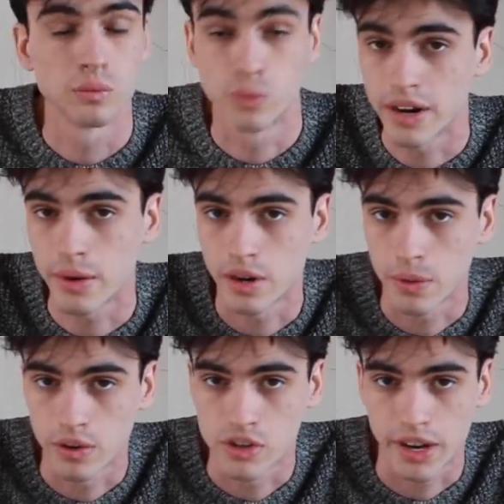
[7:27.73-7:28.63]
Really,
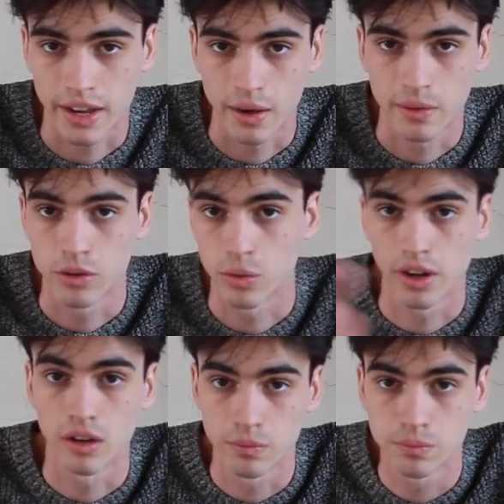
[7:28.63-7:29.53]
really worth checking out if you want
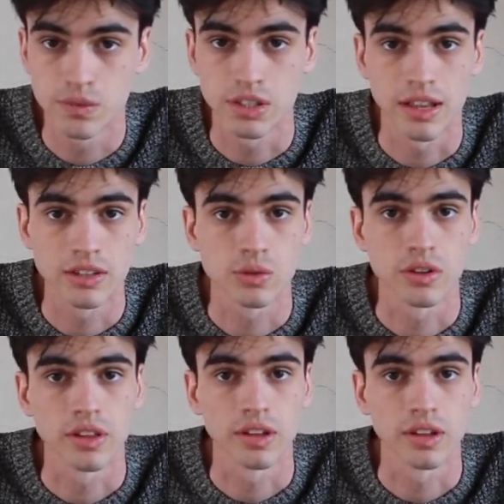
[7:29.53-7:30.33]
to go see that sort of